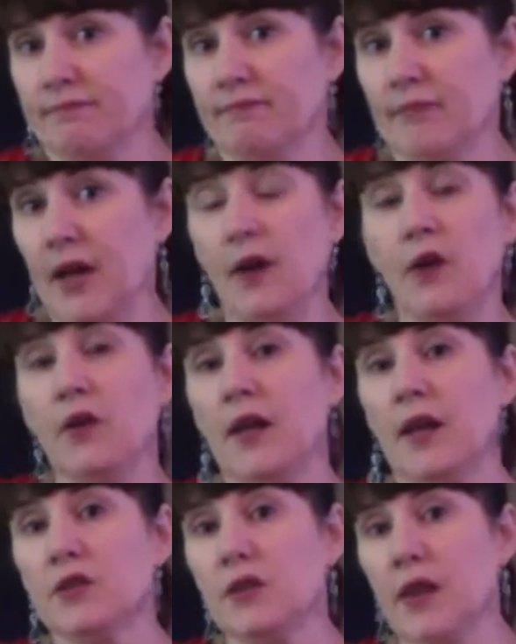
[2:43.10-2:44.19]
I don't know the
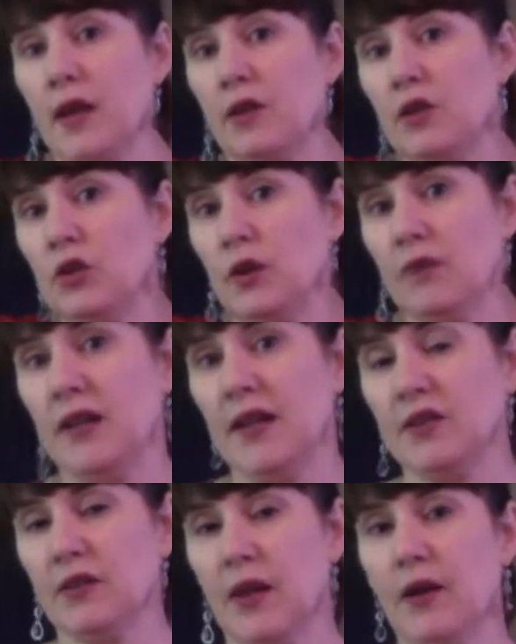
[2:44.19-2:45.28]
answer to that. You have to
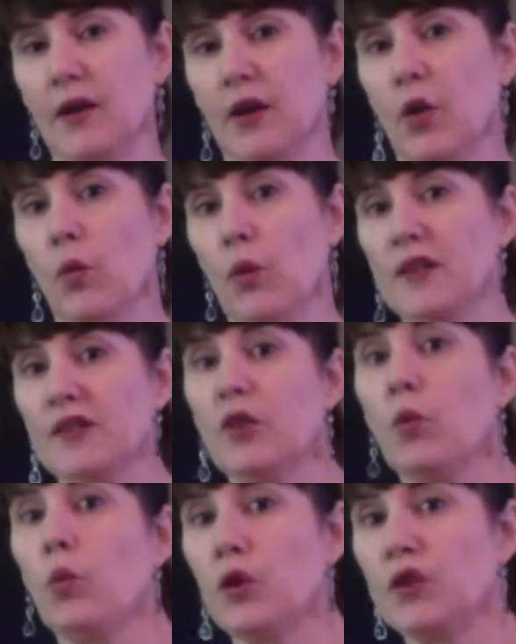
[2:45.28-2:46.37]
answer that. What is
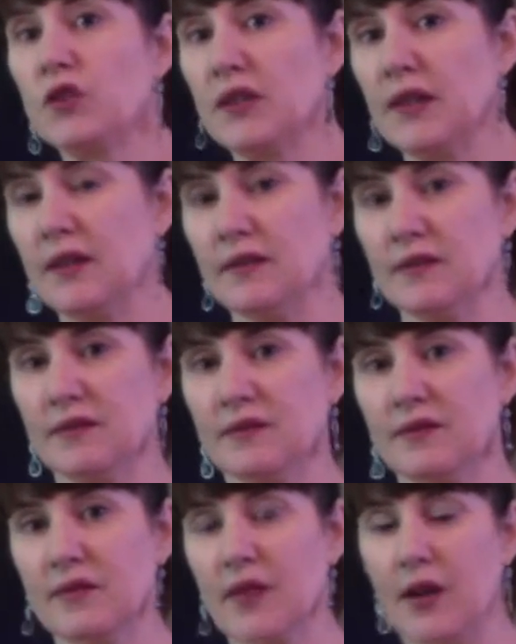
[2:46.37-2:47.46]
the worst thing
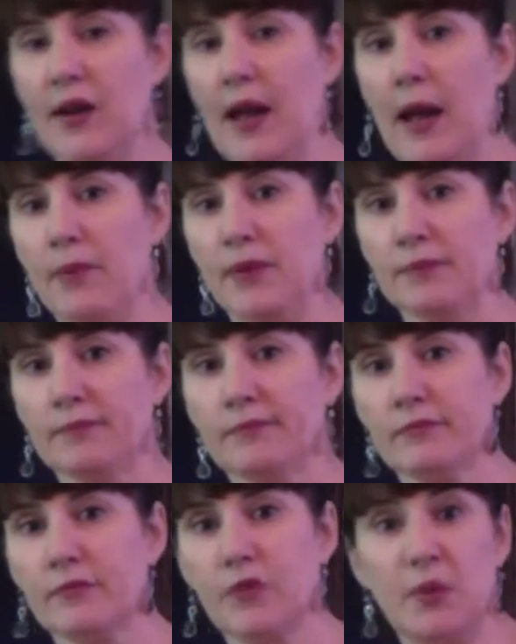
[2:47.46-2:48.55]
that could happen?
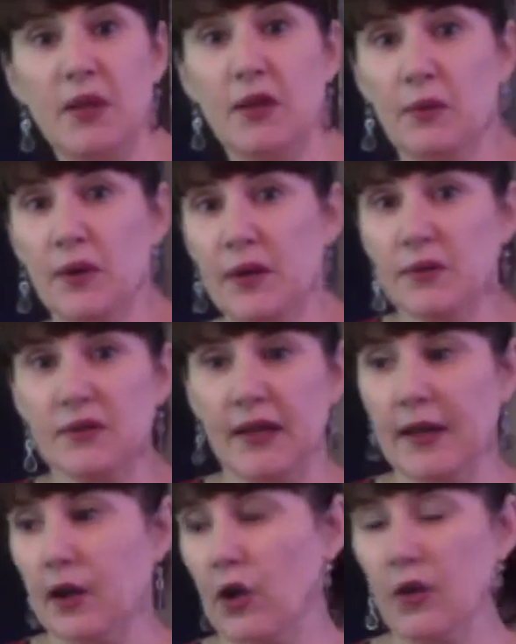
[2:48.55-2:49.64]
For me, when it was
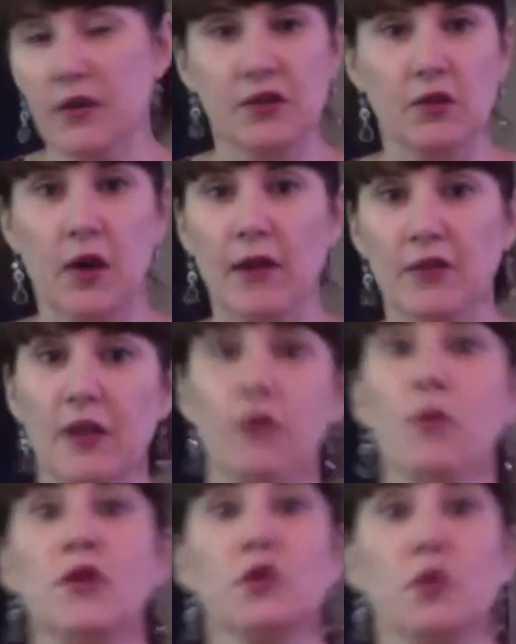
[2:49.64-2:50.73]
like all this craft
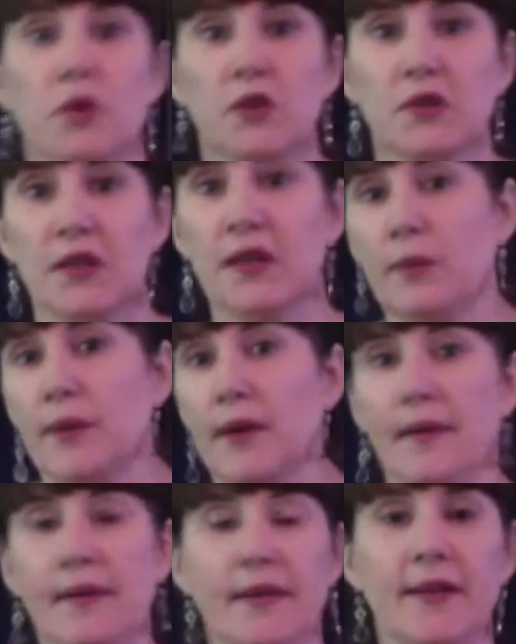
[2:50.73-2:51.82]
stuff, what's the worst thing?
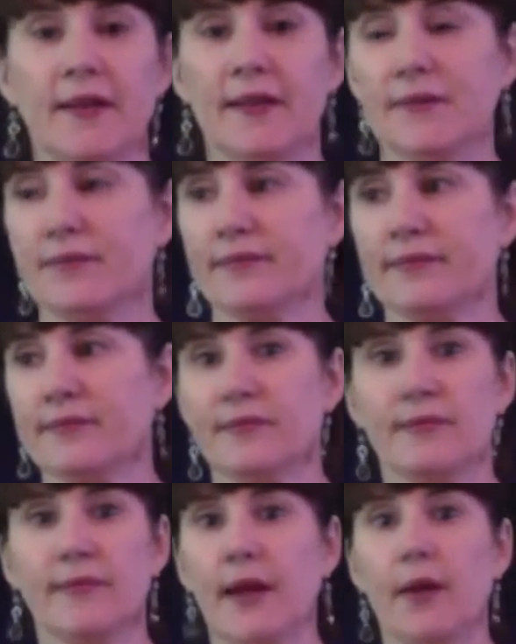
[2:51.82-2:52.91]
Well,
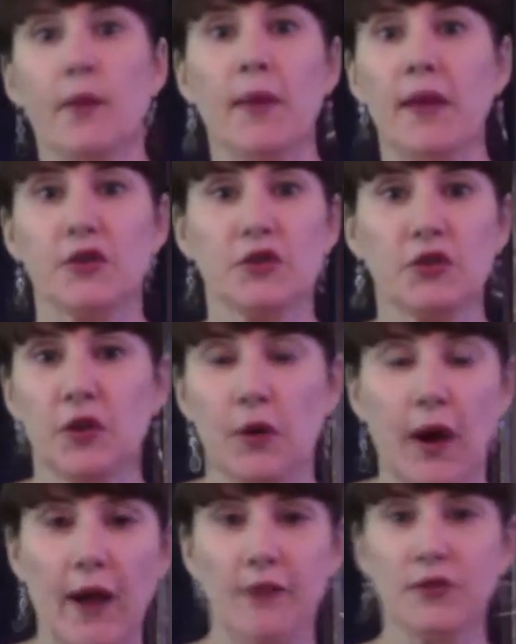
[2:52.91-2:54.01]
I don't make a certain
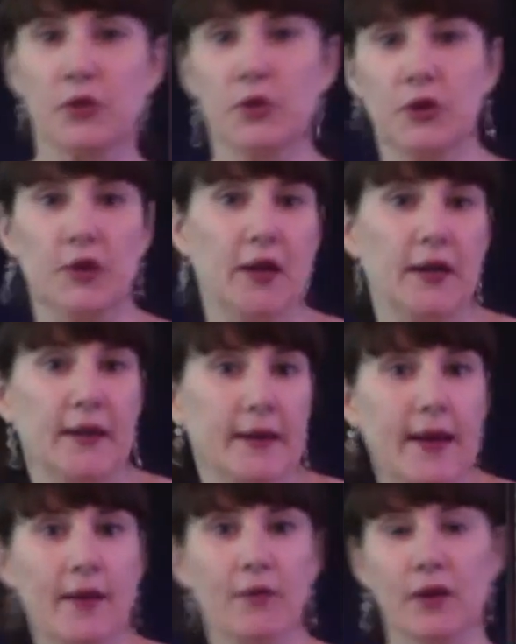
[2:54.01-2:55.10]
craft, or I didn't
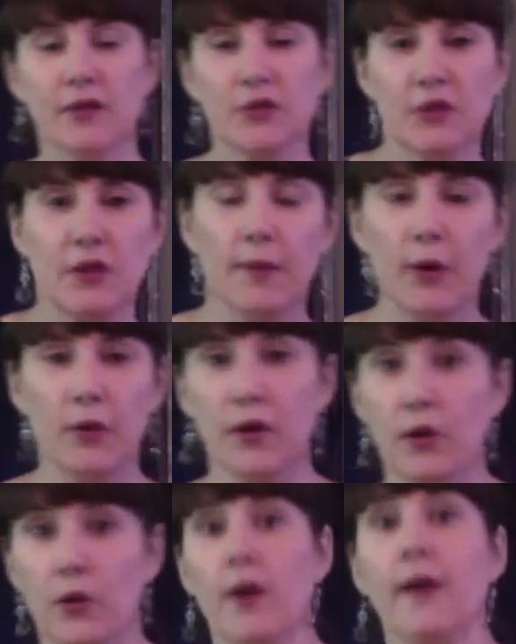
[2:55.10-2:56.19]
have a certain
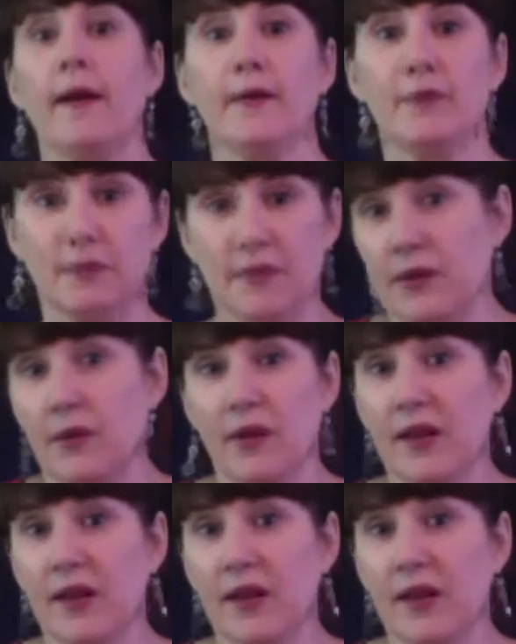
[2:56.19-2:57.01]
component, or I got it from,